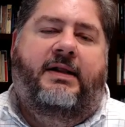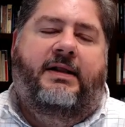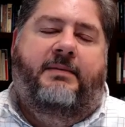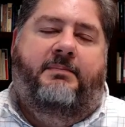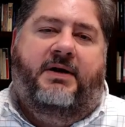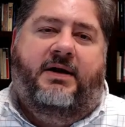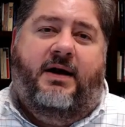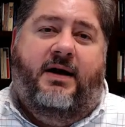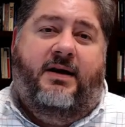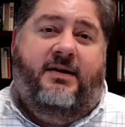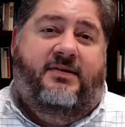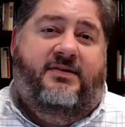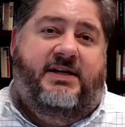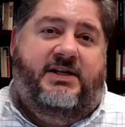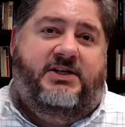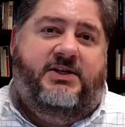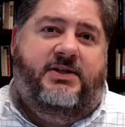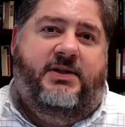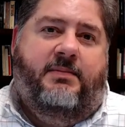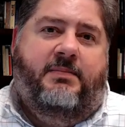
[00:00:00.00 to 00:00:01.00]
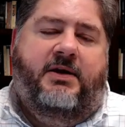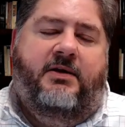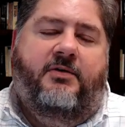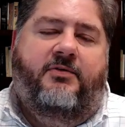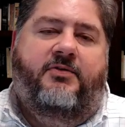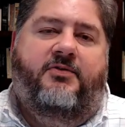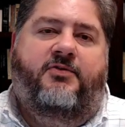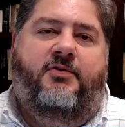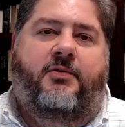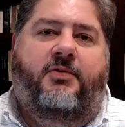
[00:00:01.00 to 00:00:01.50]
But God is teaching them here,
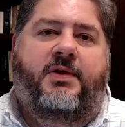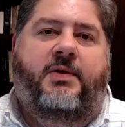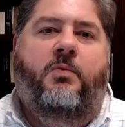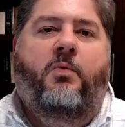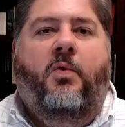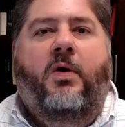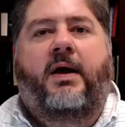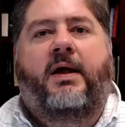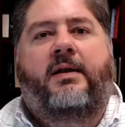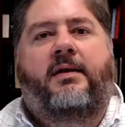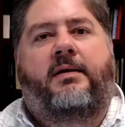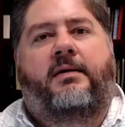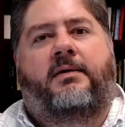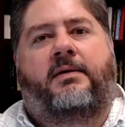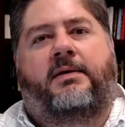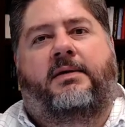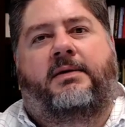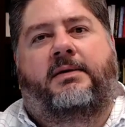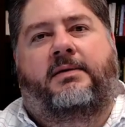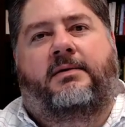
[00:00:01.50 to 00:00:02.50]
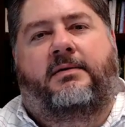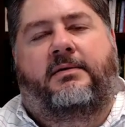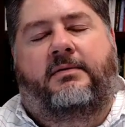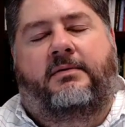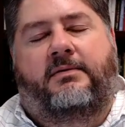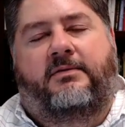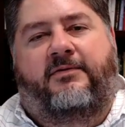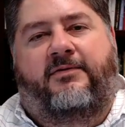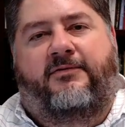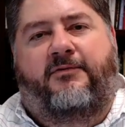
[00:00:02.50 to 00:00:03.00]
there's only one
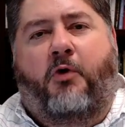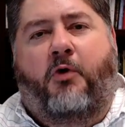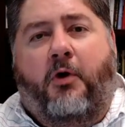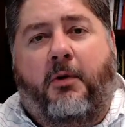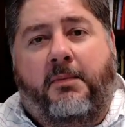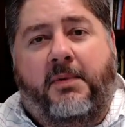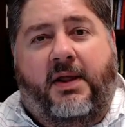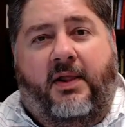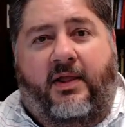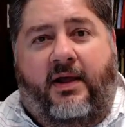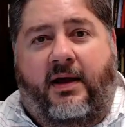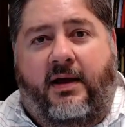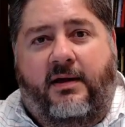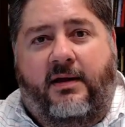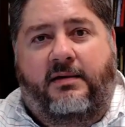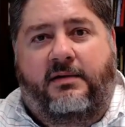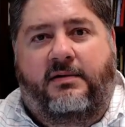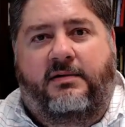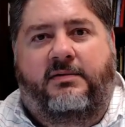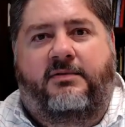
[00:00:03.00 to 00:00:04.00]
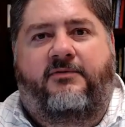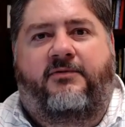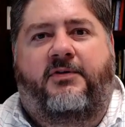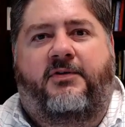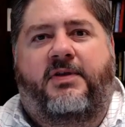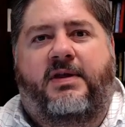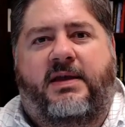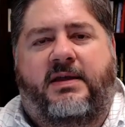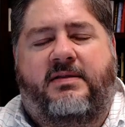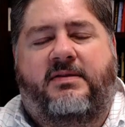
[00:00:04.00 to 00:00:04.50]
formula for
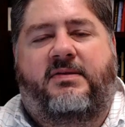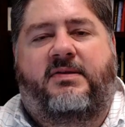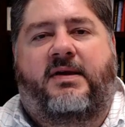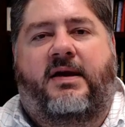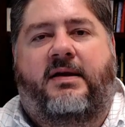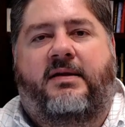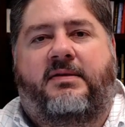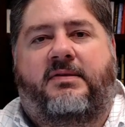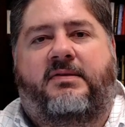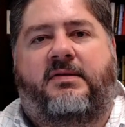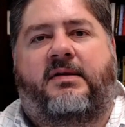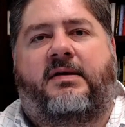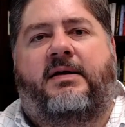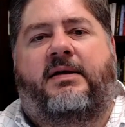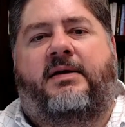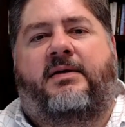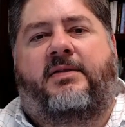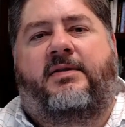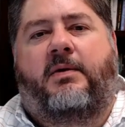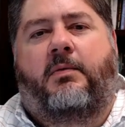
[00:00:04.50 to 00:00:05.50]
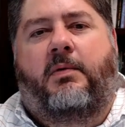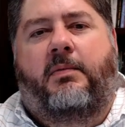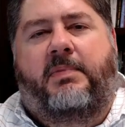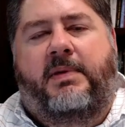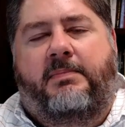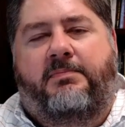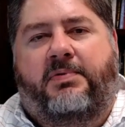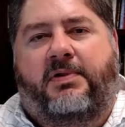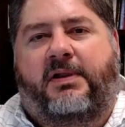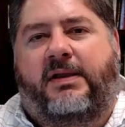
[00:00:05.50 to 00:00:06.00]
the incense that will be
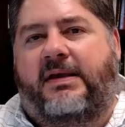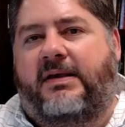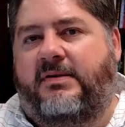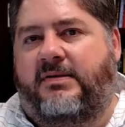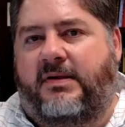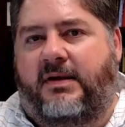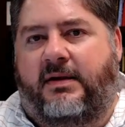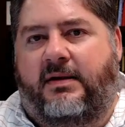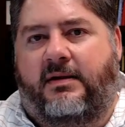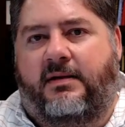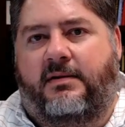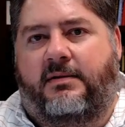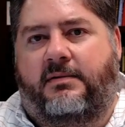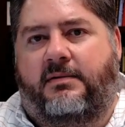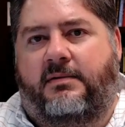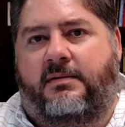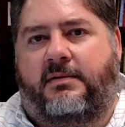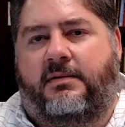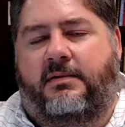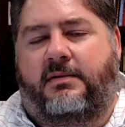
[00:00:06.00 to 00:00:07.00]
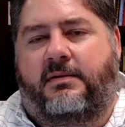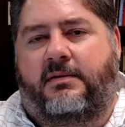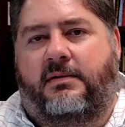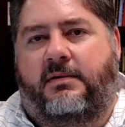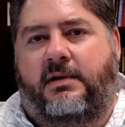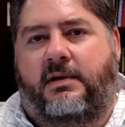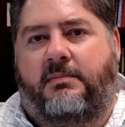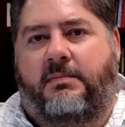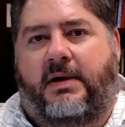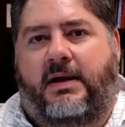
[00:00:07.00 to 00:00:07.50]
pleasing
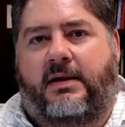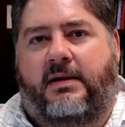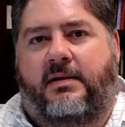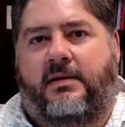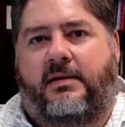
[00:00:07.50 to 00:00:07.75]
in my,